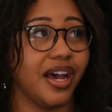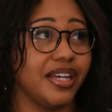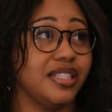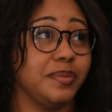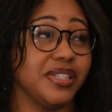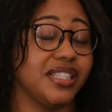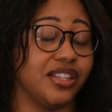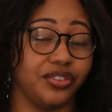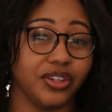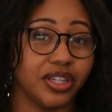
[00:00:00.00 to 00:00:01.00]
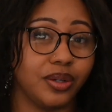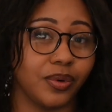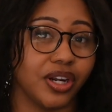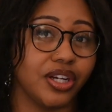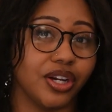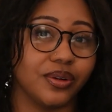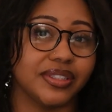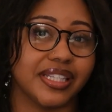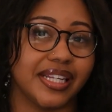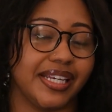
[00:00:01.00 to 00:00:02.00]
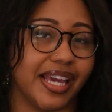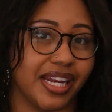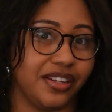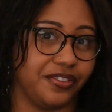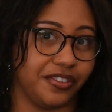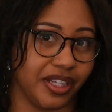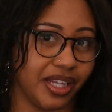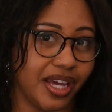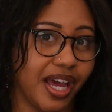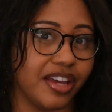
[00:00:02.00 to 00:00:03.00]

I specifically want to go to the Getty Villa.